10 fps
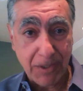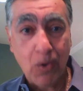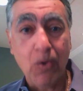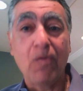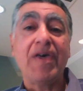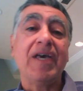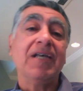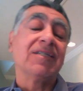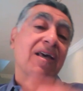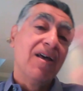the old
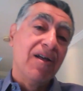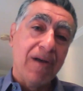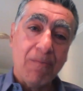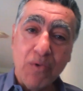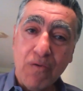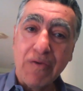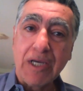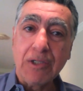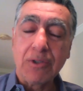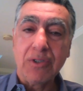days, moving
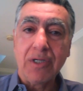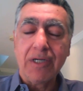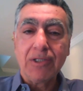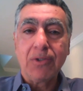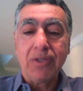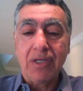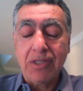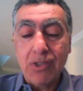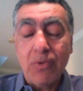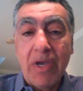into the
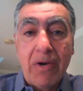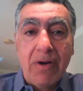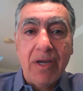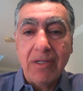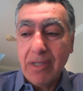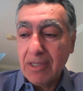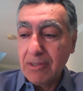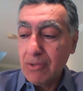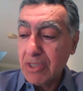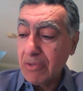new era and a
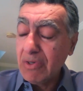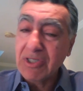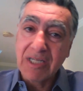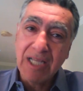new generation.